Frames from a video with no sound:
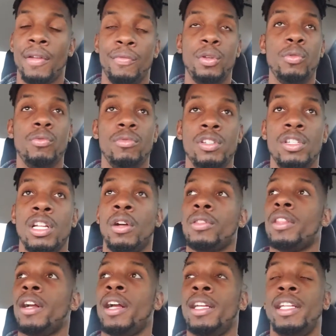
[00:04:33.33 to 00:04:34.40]
If you know,
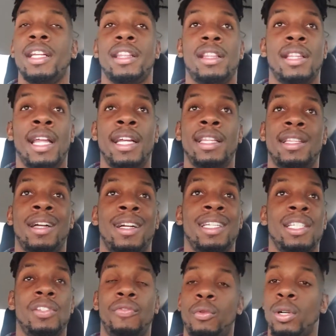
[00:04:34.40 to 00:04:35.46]
30, late
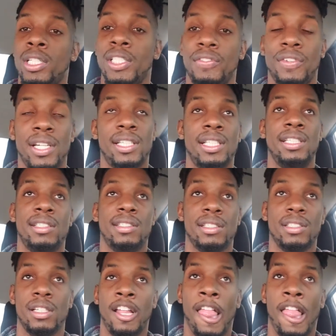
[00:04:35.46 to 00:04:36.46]
30s, 40s, 50s,